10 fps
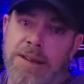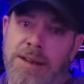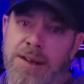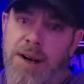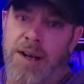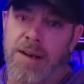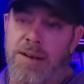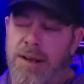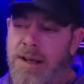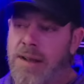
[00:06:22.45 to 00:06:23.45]
to try
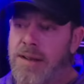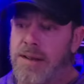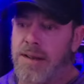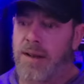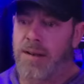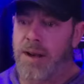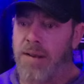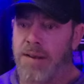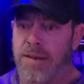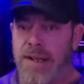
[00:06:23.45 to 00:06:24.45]
to uh, you know
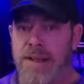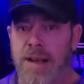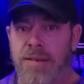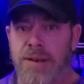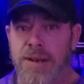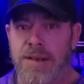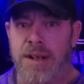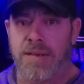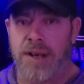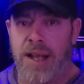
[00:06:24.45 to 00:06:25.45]
cultivate that for
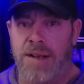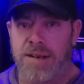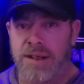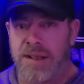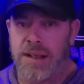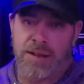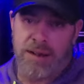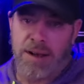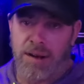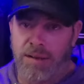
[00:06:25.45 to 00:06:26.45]
yourself naturally. And then
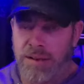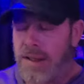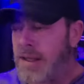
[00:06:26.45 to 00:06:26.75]
you know,